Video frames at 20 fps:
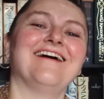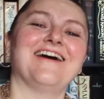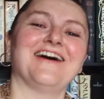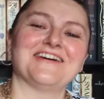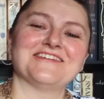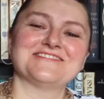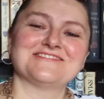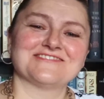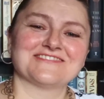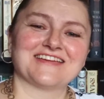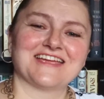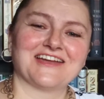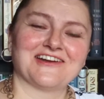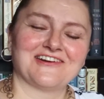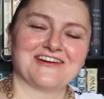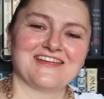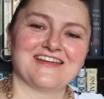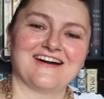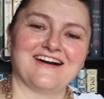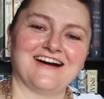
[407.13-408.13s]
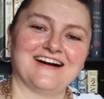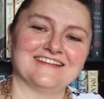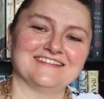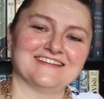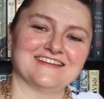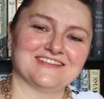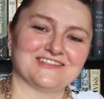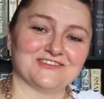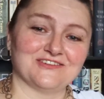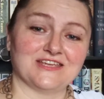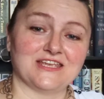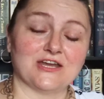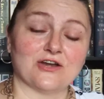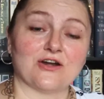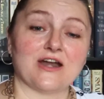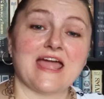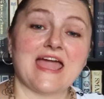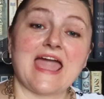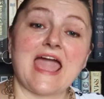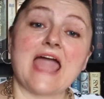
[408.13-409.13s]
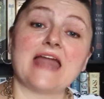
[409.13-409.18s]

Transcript: also carry on to here,